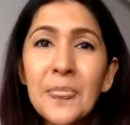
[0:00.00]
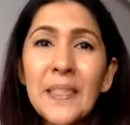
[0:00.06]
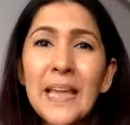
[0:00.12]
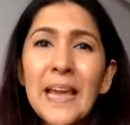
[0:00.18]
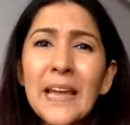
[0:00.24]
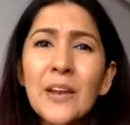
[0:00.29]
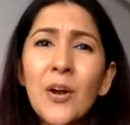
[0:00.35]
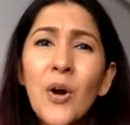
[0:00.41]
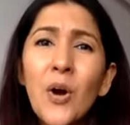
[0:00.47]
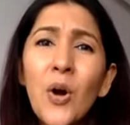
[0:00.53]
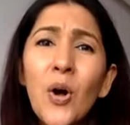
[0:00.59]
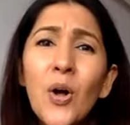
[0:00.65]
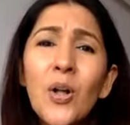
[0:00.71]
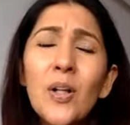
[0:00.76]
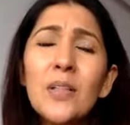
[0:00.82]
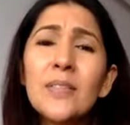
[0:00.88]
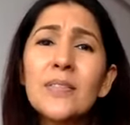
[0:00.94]
And
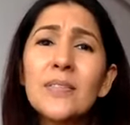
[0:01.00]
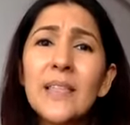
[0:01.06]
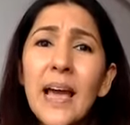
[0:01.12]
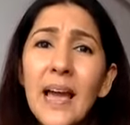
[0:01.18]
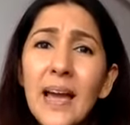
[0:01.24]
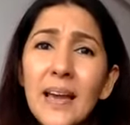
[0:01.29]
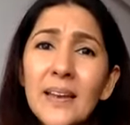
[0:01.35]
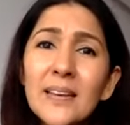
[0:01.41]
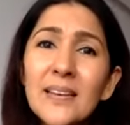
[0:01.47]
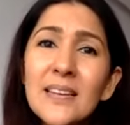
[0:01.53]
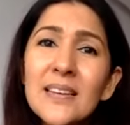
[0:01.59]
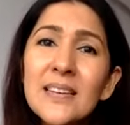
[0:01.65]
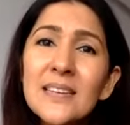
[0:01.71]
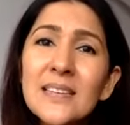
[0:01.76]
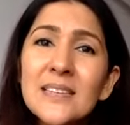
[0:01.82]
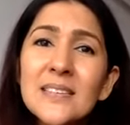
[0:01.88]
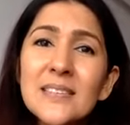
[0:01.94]
all that
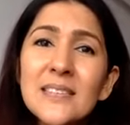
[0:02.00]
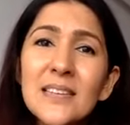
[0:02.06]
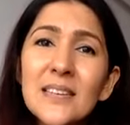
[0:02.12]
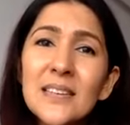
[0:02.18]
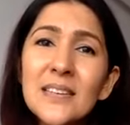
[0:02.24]
is,